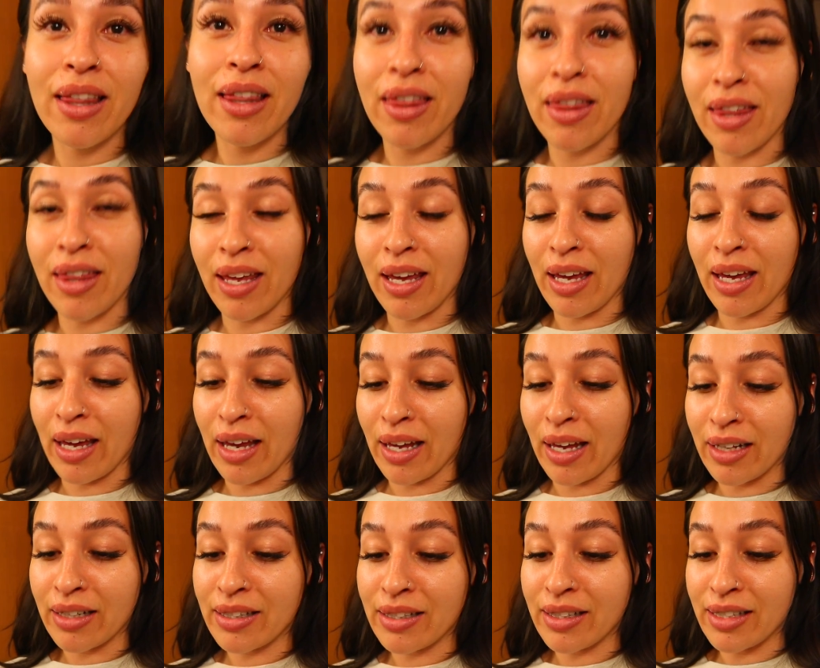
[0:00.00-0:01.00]
the
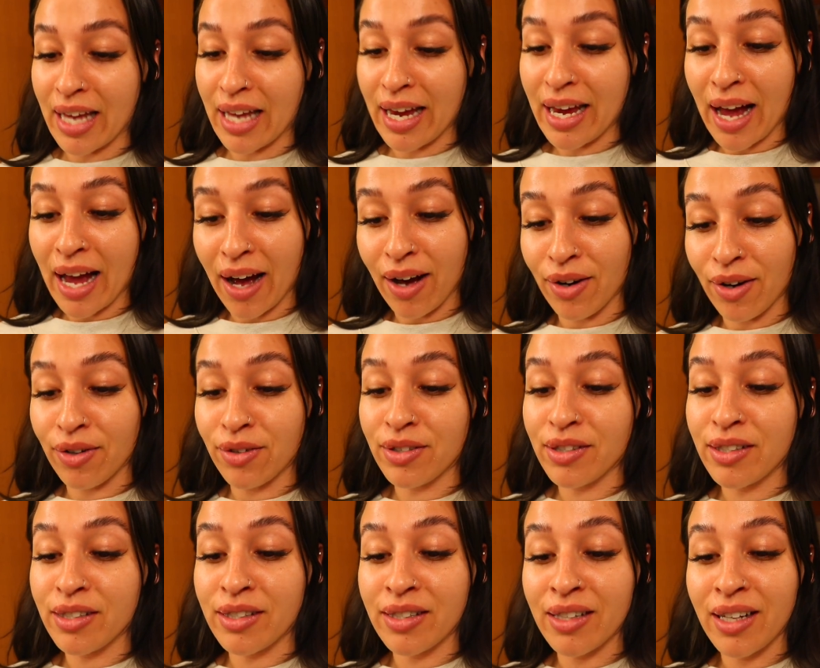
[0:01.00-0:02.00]

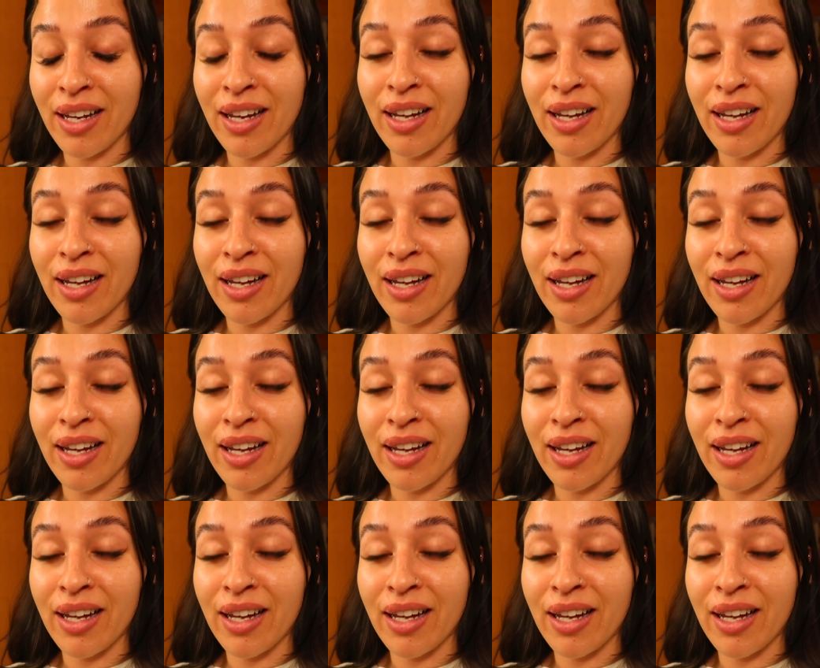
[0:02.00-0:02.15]
steakhouse